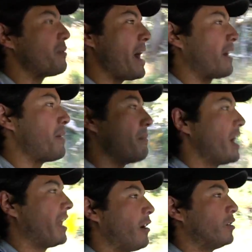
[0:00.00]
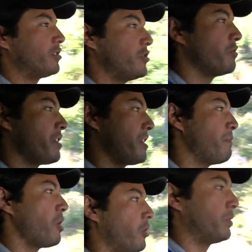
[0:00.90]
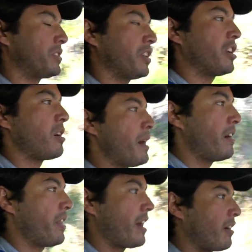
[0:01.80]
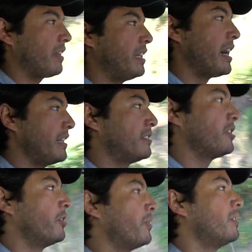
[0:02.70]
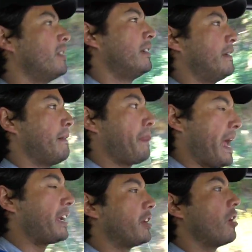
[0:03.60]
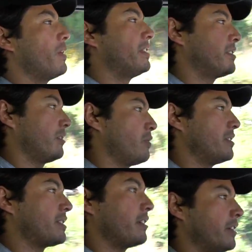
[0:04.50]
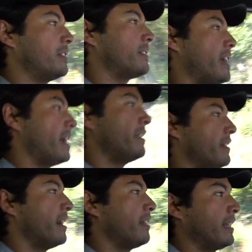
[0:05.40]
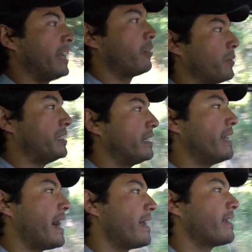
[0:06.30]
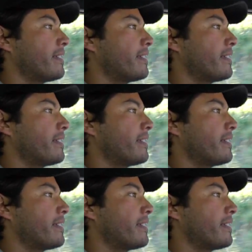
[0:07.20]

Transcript: in the back of my mind, I always knew that that motor was going to come out of that E92 and go into the 1 Series. And later we did that.